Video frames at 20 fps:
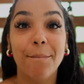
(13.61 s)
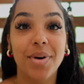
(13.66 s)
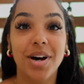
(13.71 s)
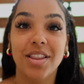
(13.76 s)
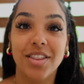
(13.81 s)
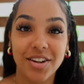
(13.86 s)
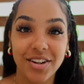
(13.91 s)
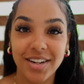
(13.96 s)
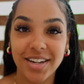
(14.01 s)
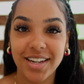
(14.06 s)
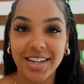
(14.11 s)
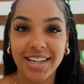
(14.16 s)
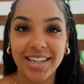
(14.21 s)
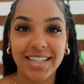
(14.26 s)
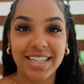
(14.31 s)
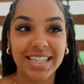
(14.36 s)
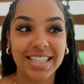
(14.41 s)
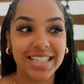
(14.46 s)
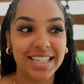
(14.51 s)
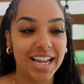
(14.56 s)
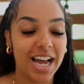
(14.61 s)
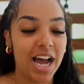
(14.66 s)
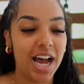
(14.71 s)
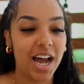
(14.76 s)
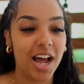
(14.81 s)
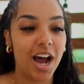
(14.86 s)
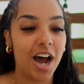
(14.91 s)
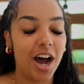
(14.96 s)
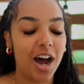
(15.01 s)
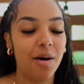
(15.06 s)
motherhood does
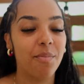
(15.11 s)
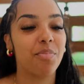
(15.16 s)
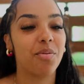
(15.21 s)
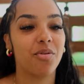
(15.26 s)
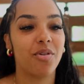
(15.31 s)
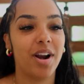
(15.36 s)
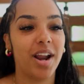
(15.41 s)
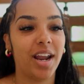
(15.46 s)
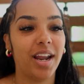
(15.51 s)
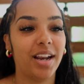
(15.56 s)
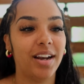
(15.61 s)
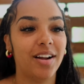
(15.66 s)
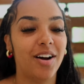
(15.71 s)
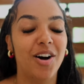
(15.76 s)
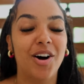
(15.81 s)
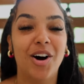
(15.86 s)
not operate